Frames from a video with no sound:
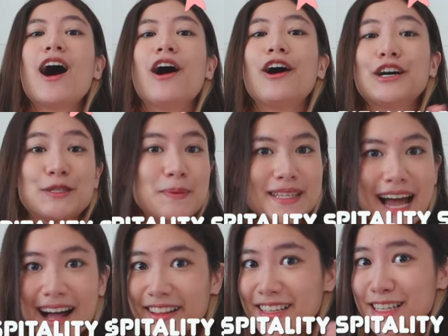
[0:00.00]

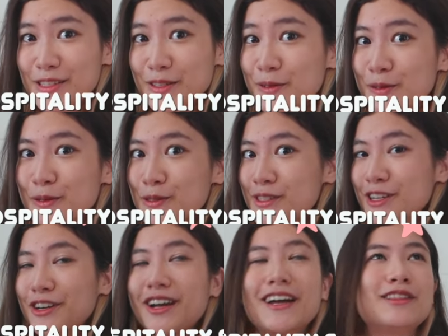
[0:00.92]
hospitality schools,
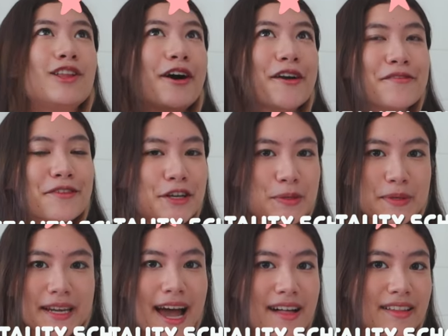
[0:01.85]
there are a lot of
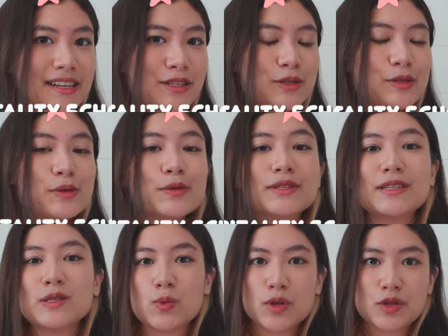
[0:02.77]
hospitality schools
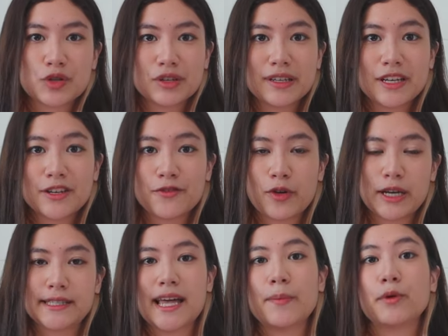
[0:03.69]
in Switzerland, for
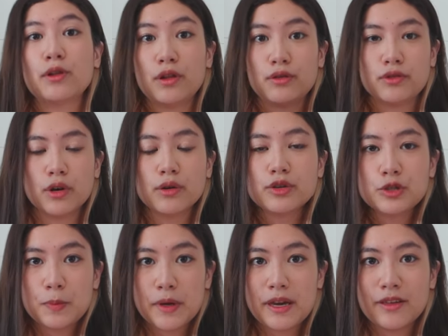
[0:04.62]
example, La
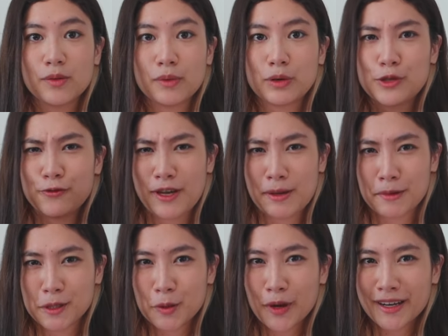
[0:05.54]
Roche being the most
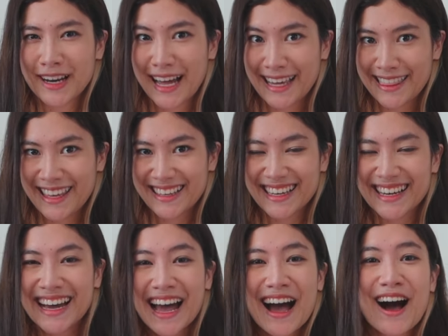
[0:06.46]
famous one, I
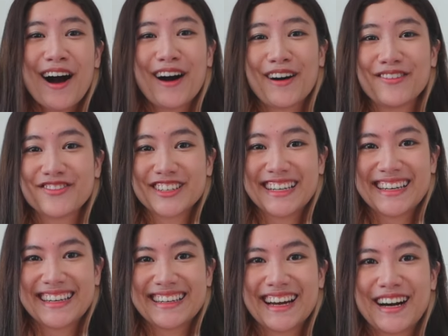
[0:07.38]
think,
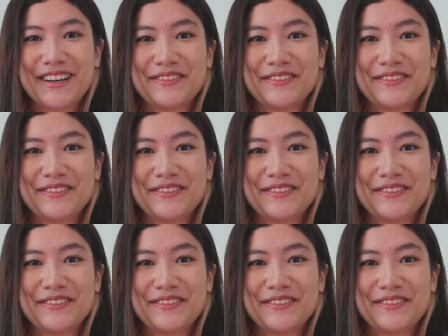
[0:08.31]
offering,